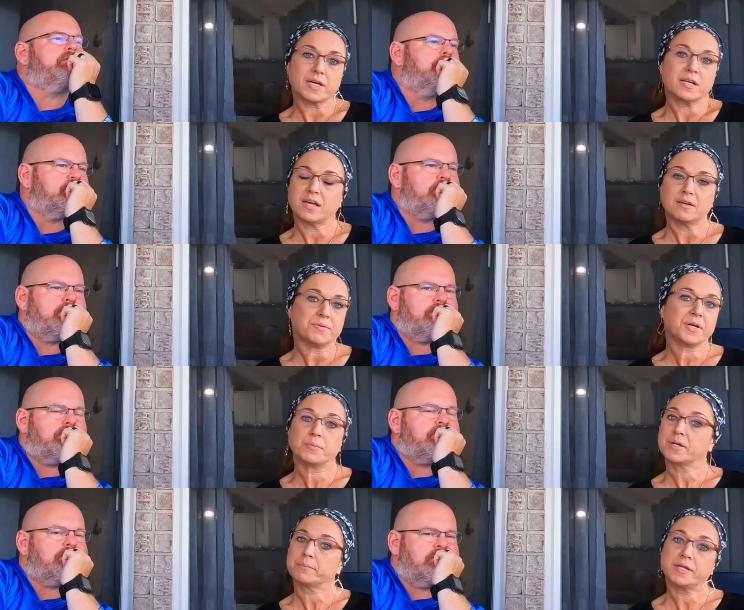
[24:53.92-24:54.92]
Speaker 1: I, I don't know
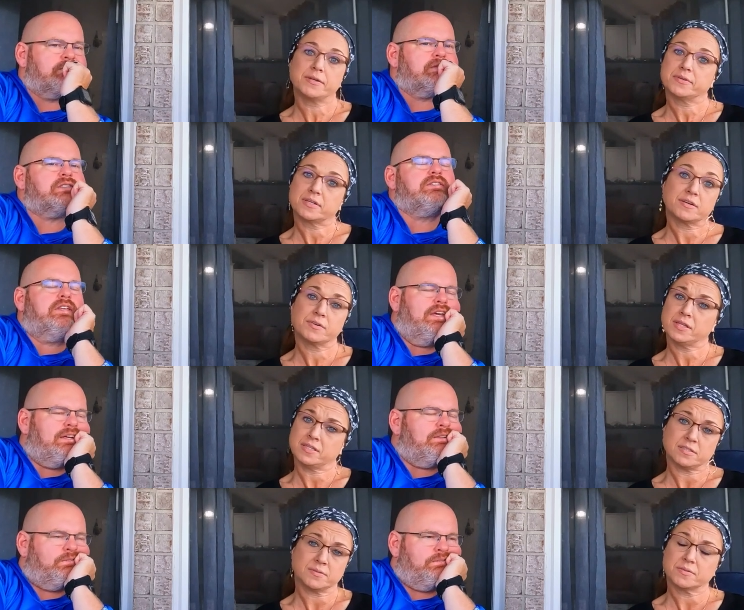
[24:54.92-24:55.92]
what I'm doing. I really
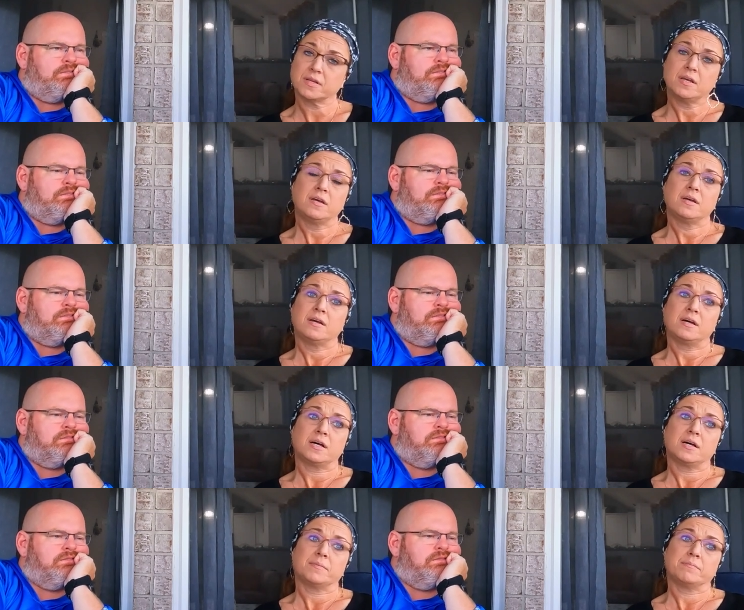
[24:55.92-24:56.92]
yeah. don't.
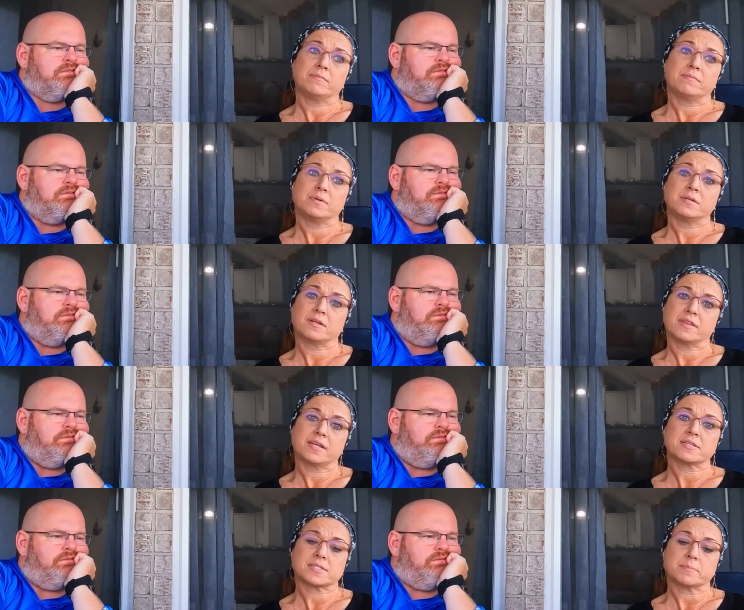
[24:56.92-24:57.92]
Um, but I
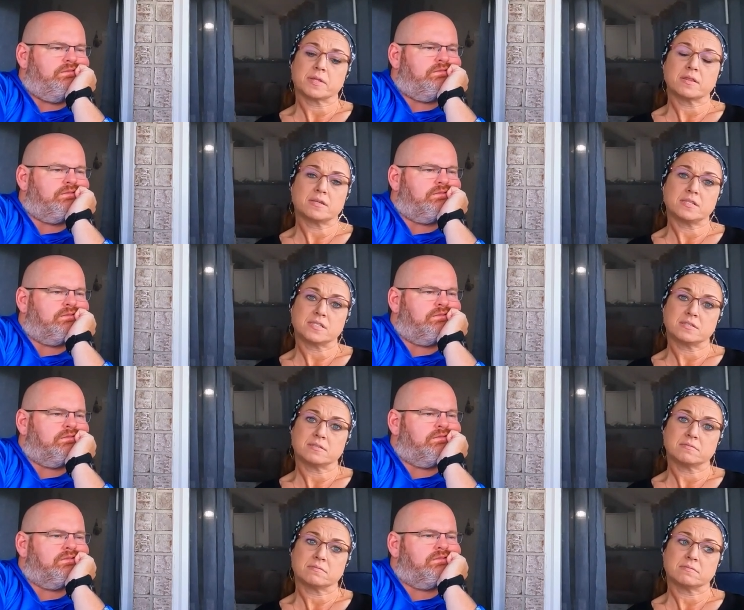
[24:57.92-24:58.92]
think it's something that needs to,
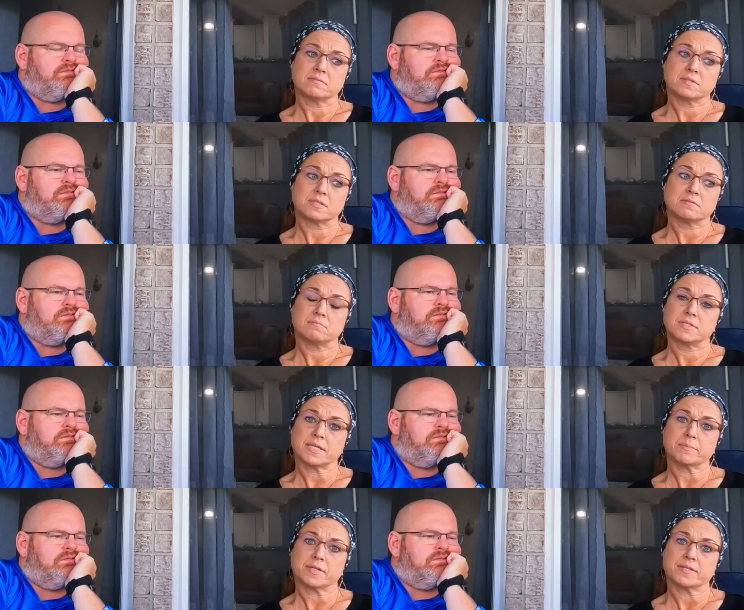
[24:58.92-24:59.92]
to
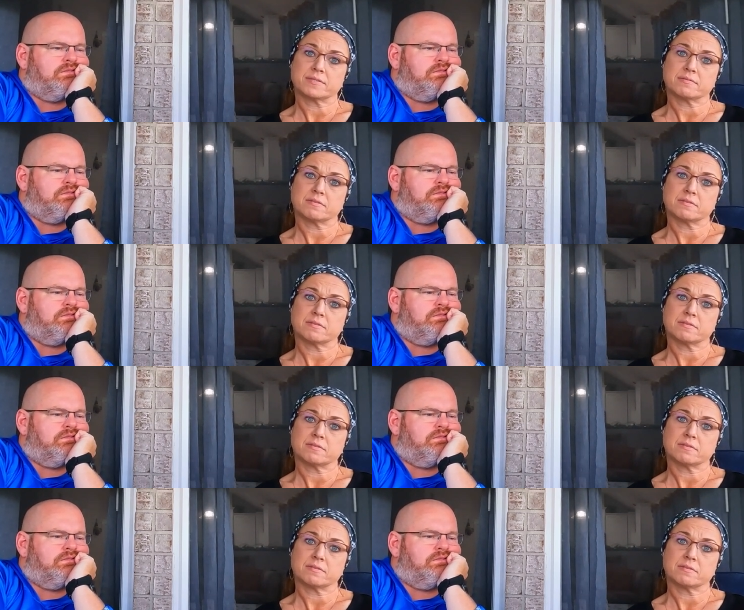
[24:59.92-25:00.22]
take place,